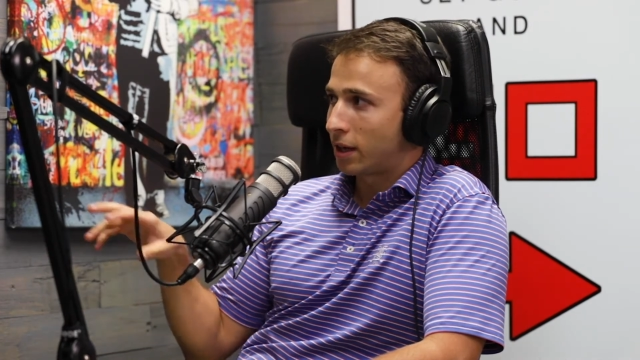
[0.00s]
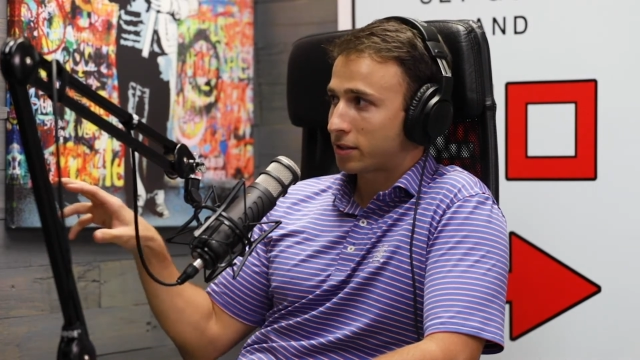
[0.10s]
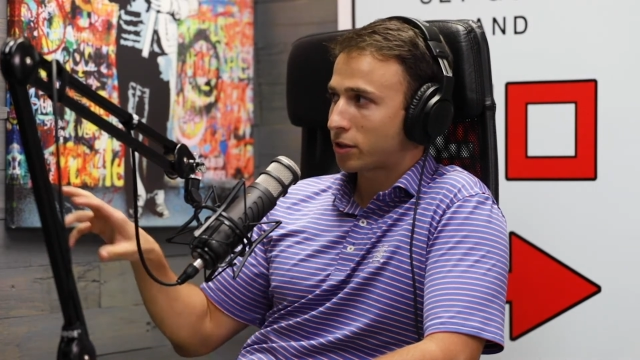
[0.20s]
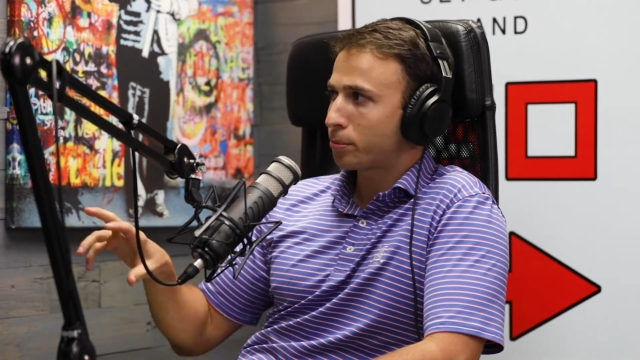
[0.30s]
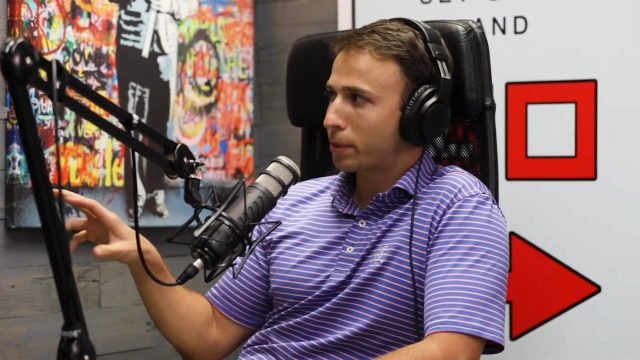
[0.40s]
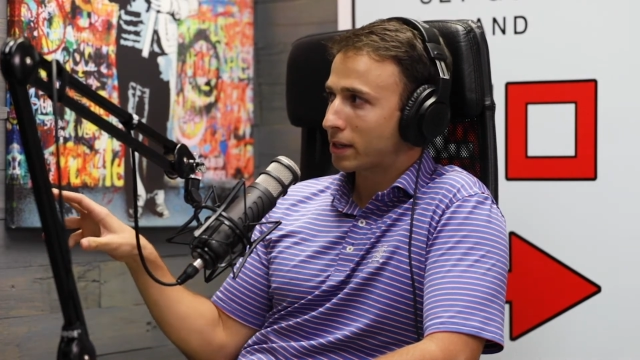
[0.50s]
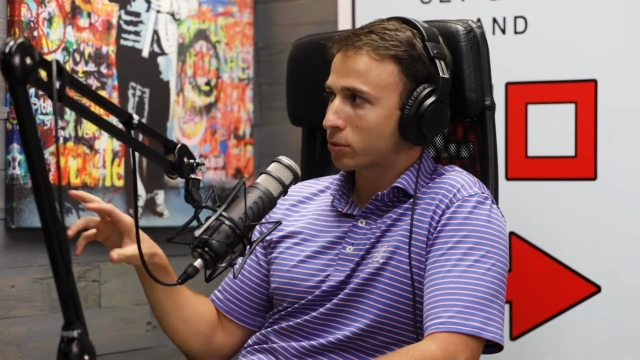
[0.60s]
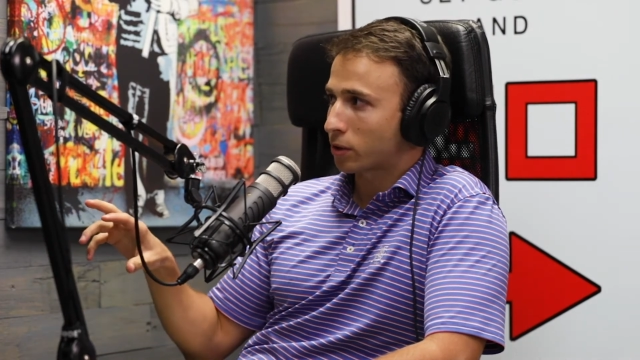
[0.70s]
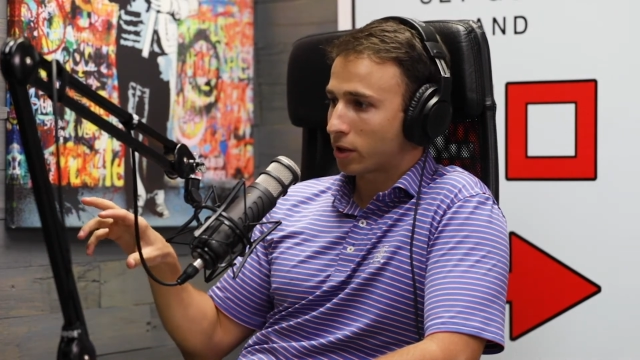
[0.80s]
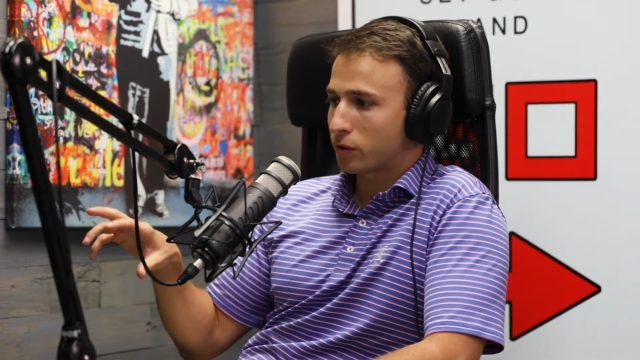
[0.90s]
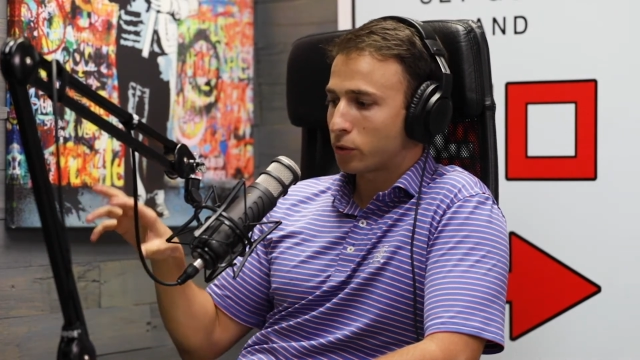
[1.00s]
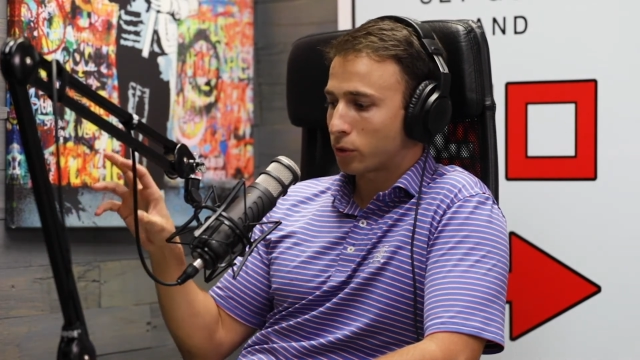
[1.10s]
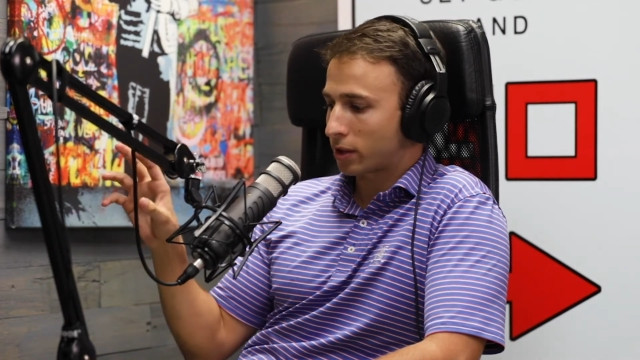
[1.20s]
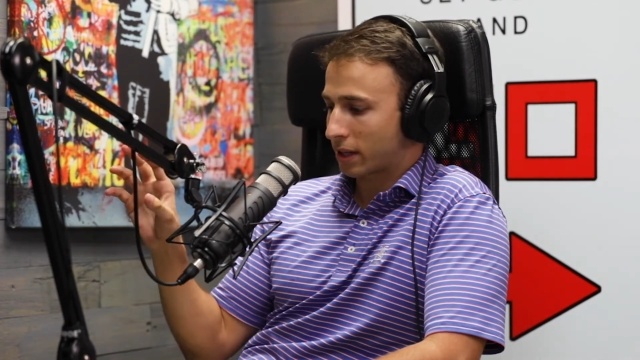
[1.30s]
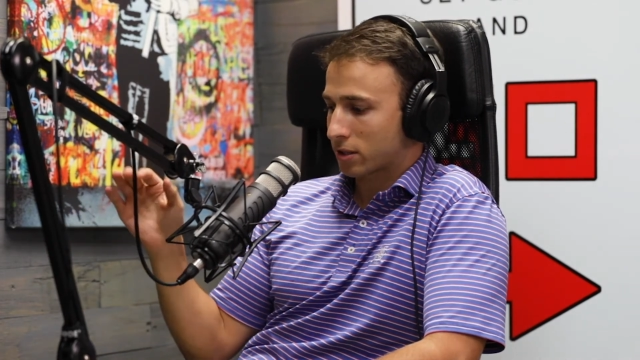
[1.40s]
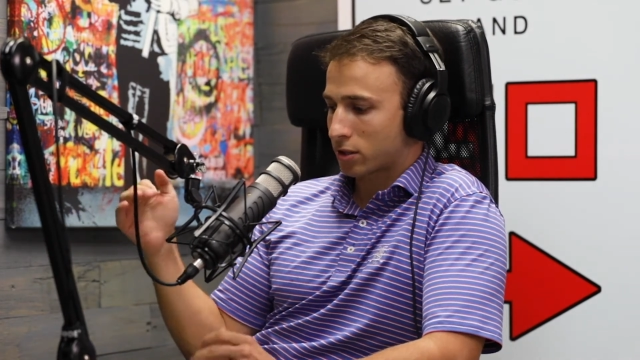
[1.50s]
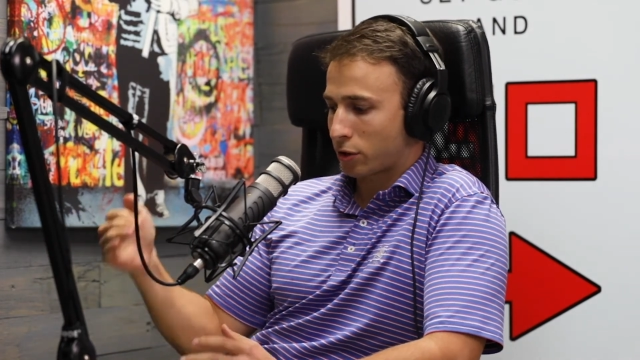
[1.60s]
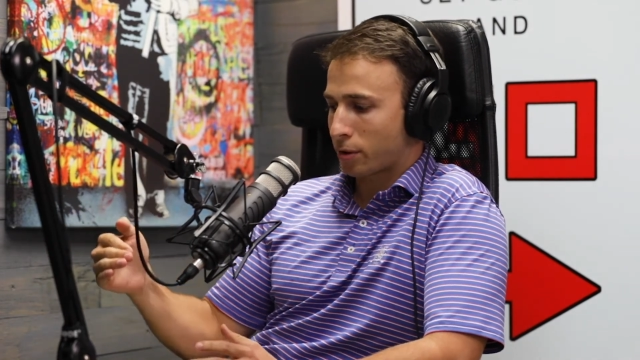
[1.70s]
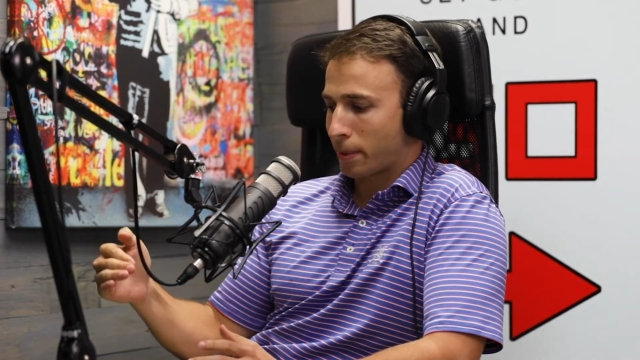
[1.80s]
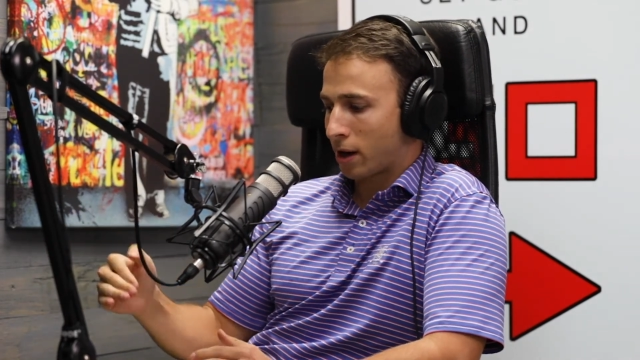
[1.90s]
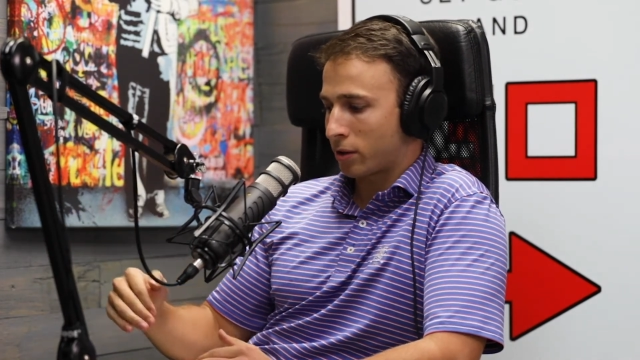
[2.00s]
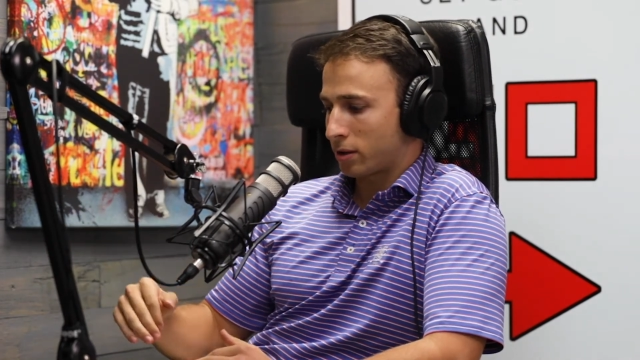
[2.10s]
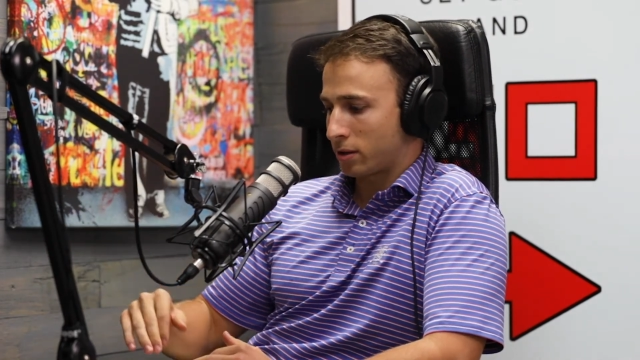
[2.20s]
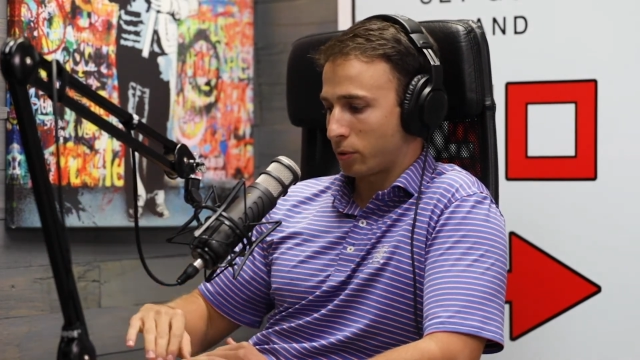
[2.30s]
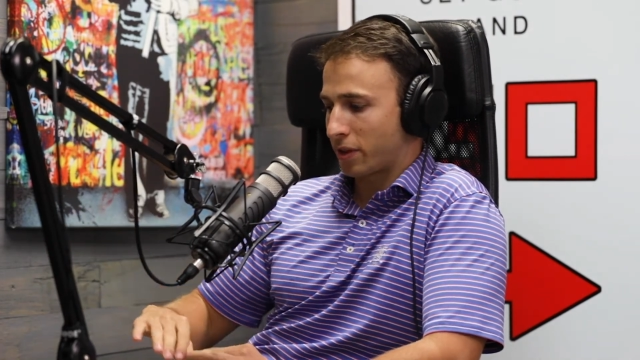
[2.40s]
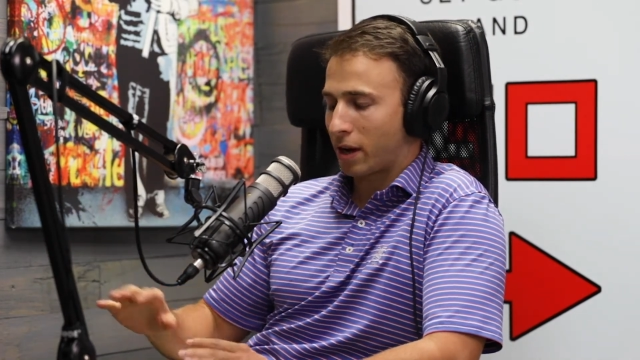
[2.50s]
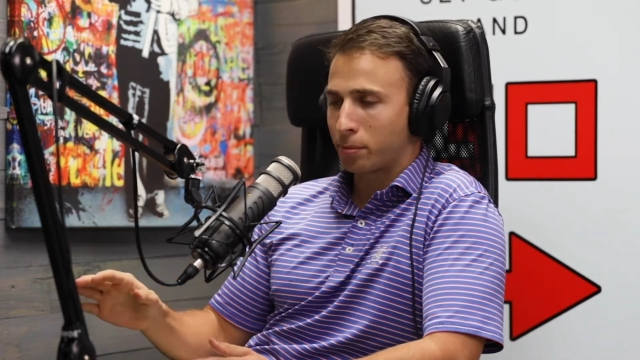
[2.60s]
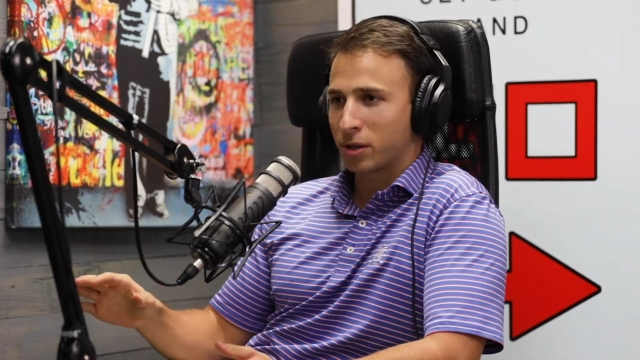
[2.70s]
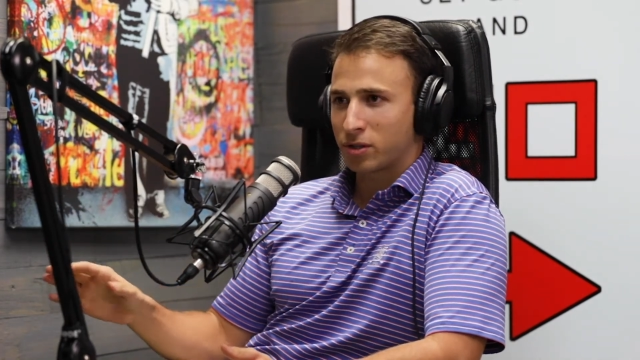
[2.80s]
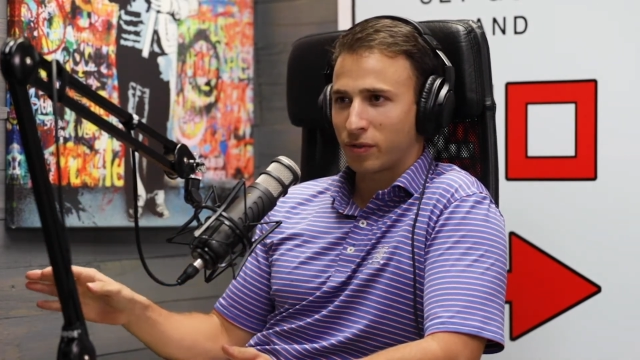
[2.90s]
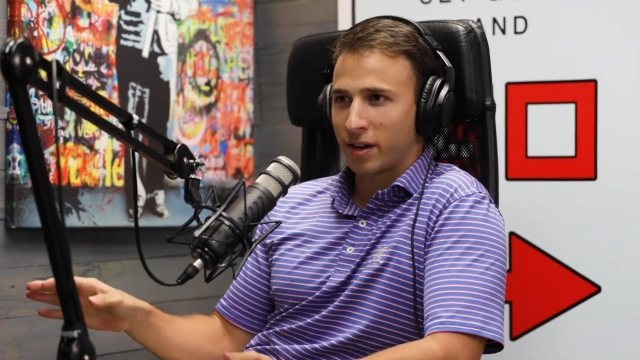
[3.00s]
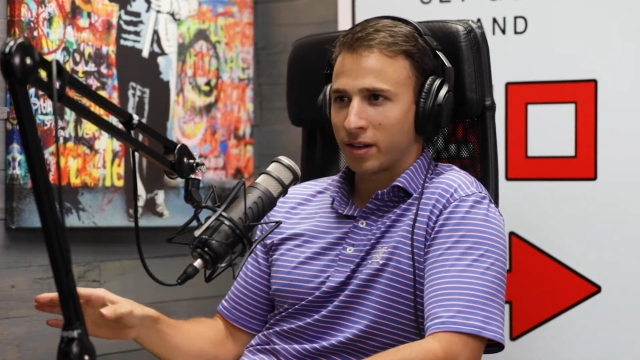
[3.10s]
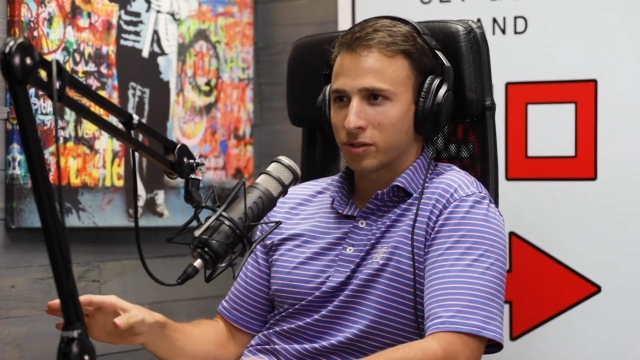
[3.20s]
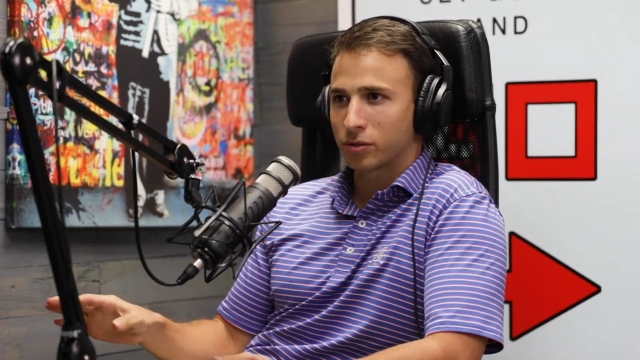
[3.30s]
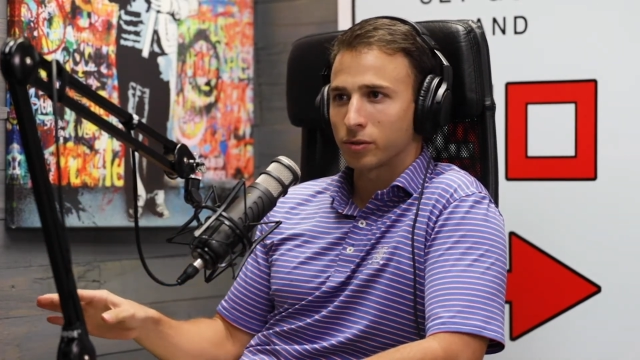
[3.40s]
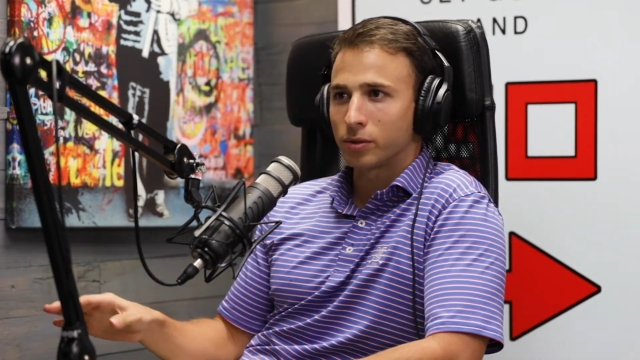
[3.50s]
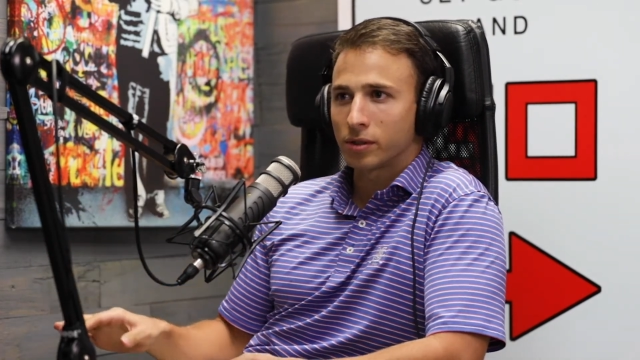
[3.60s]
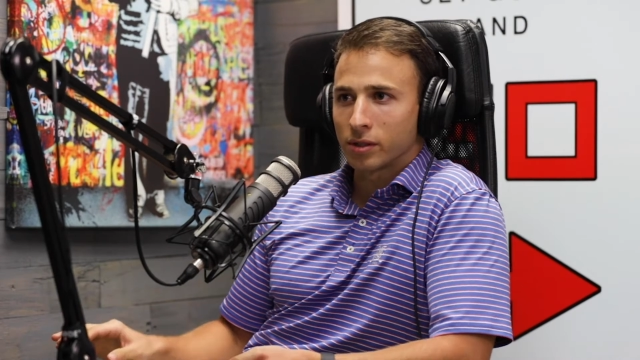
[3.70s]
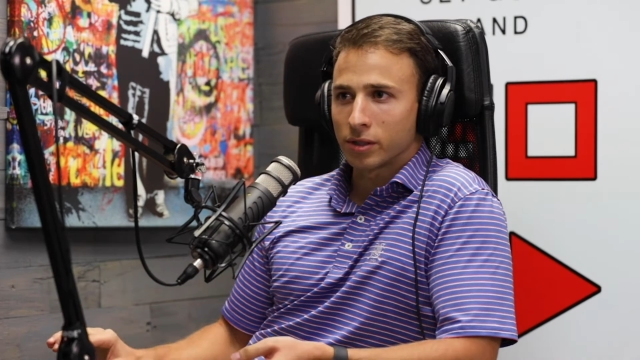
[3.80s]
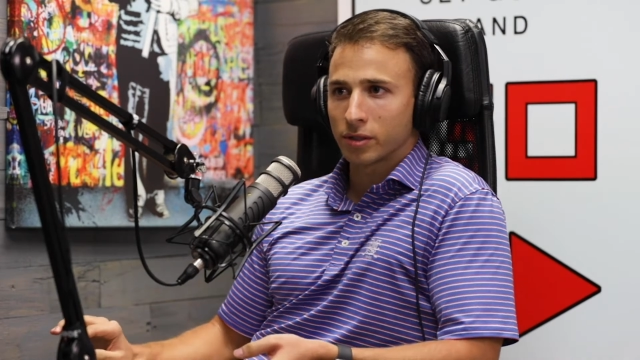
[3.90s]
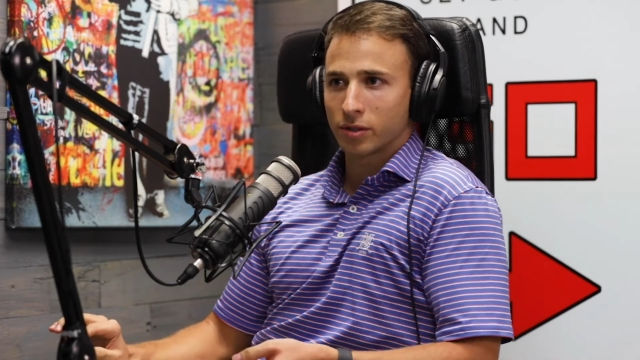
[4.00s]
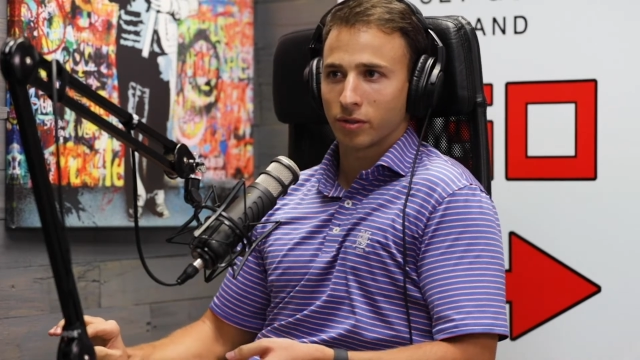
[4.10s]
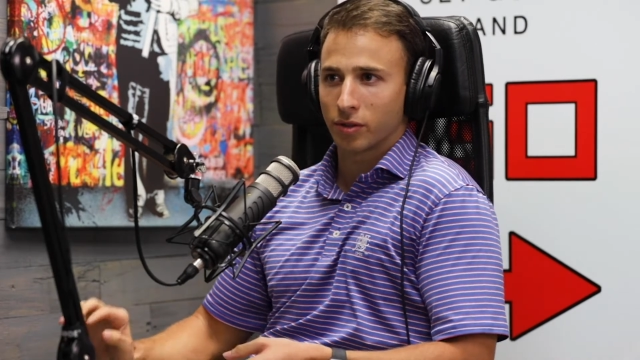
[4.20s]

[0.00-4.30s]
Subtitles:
And certain banks will give you like a certain amount without much financial due diligence.